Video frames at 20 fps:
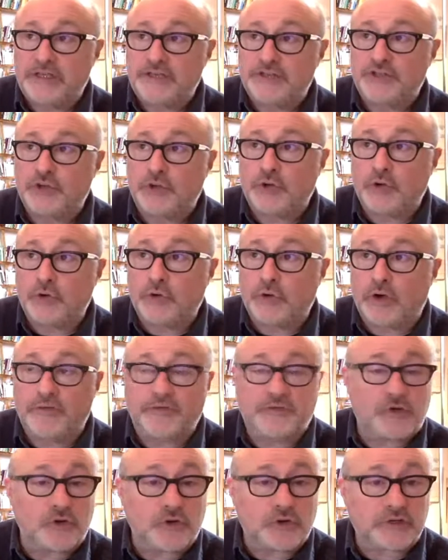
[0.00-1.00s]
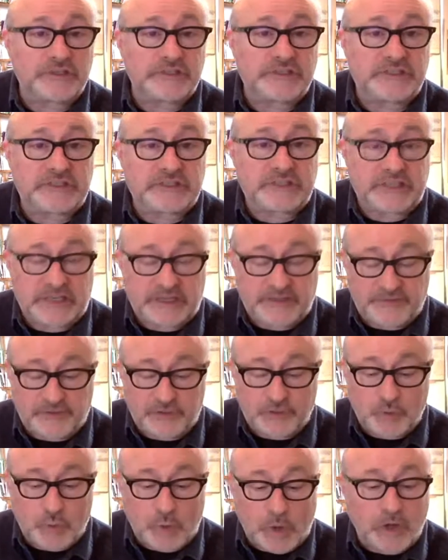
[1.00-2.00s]
So, of course,
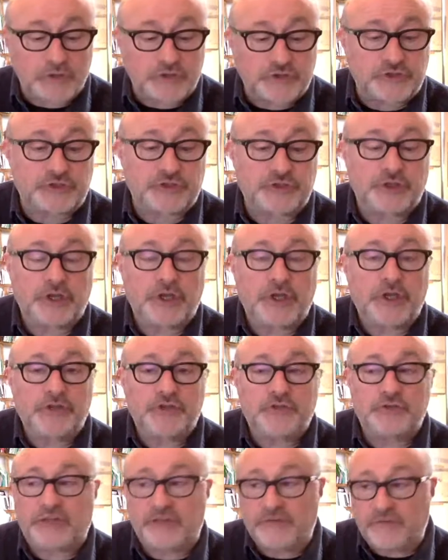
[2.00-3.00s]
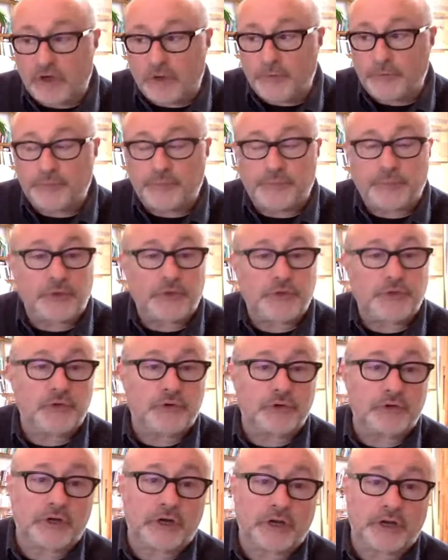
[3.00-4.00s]
if you want to develop
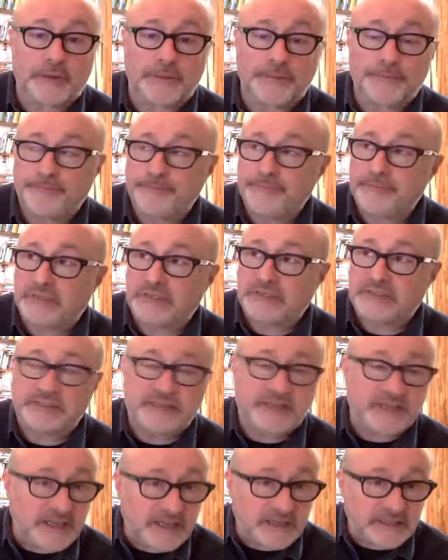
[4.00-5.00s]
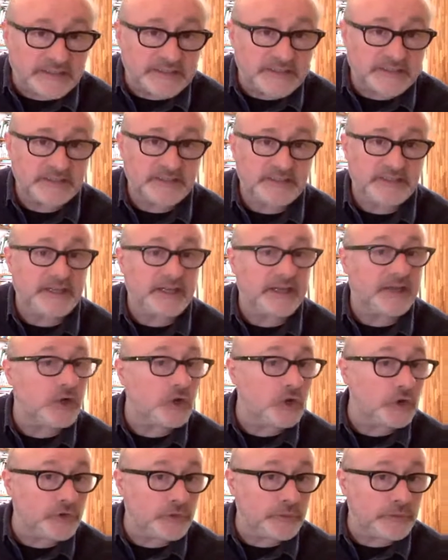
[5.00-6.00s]
your skills in
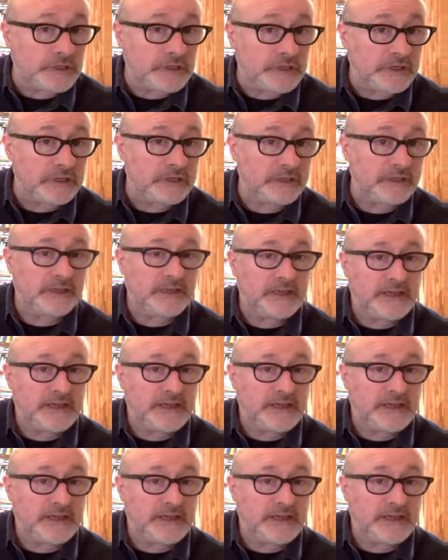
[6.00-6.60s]
Ecolonomy,